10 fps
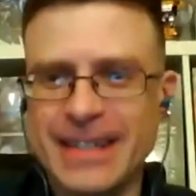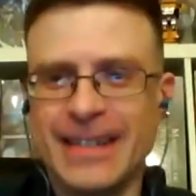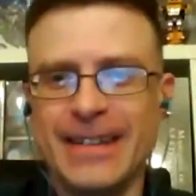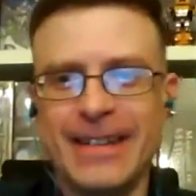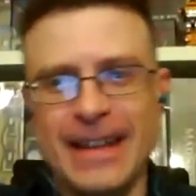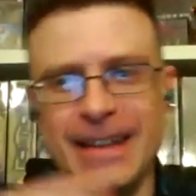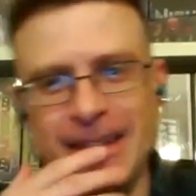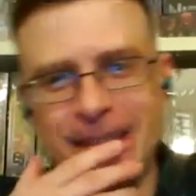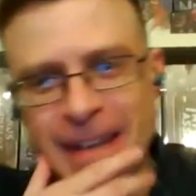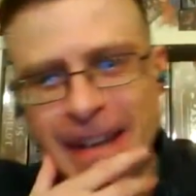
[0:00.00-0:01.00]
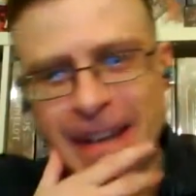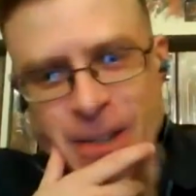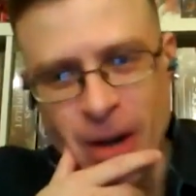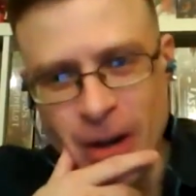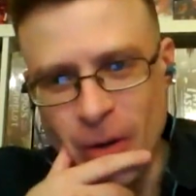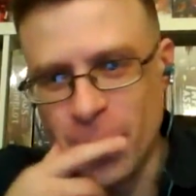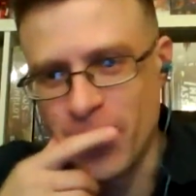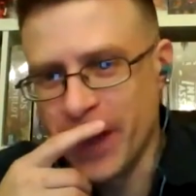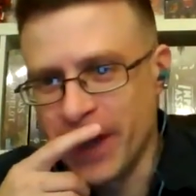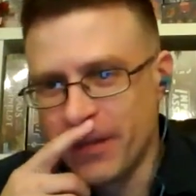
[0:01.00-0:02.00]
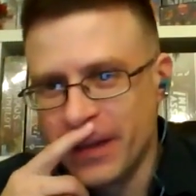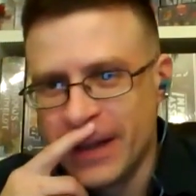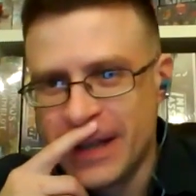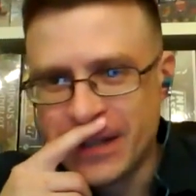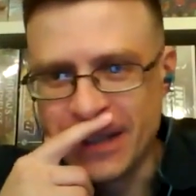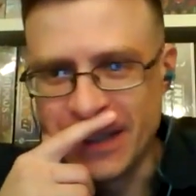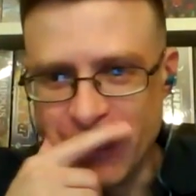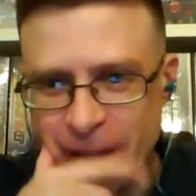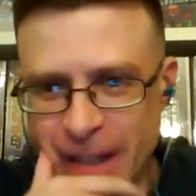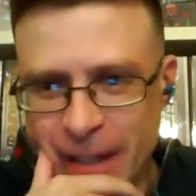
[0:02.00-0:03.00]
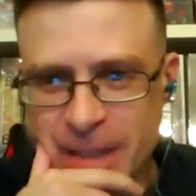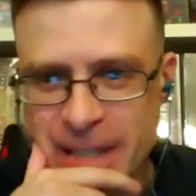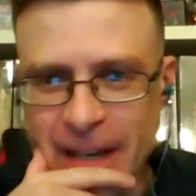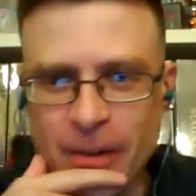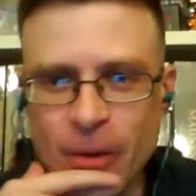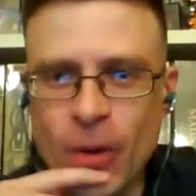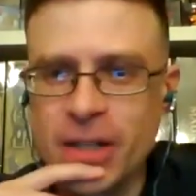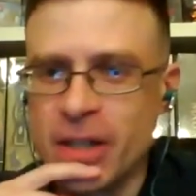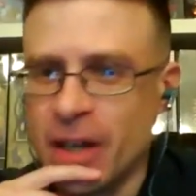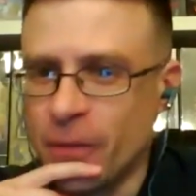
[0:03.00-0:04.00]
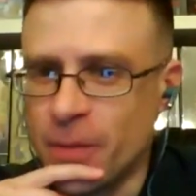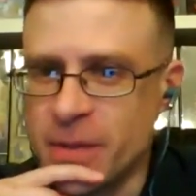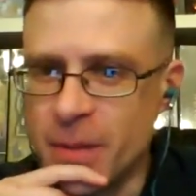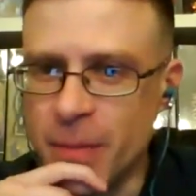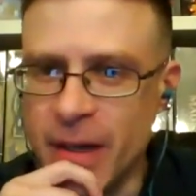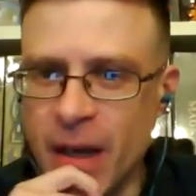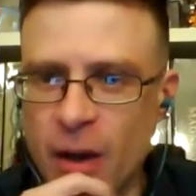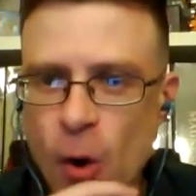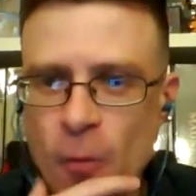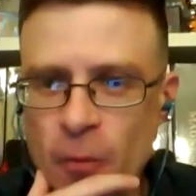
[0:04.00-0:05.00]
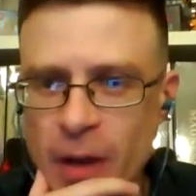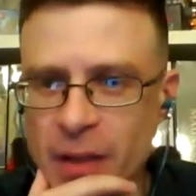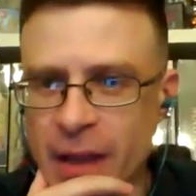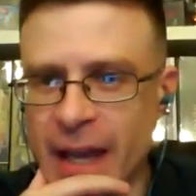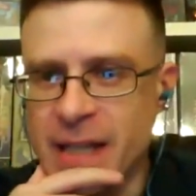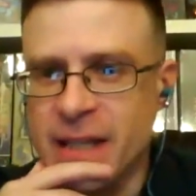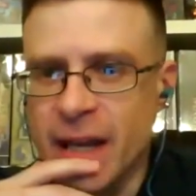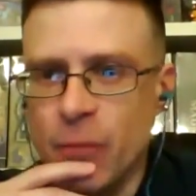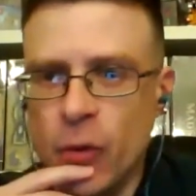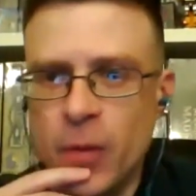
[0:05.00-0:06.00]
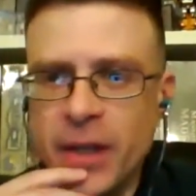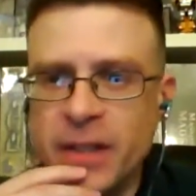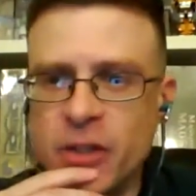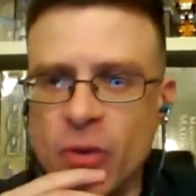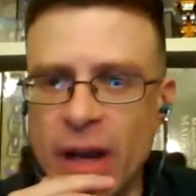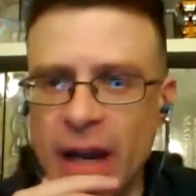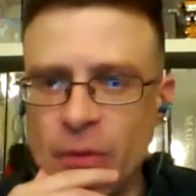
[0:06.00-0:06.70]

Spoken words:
They got you all over, man. So let me take another question here from somebody. Hope Faith asks, hey Reuben, did you ever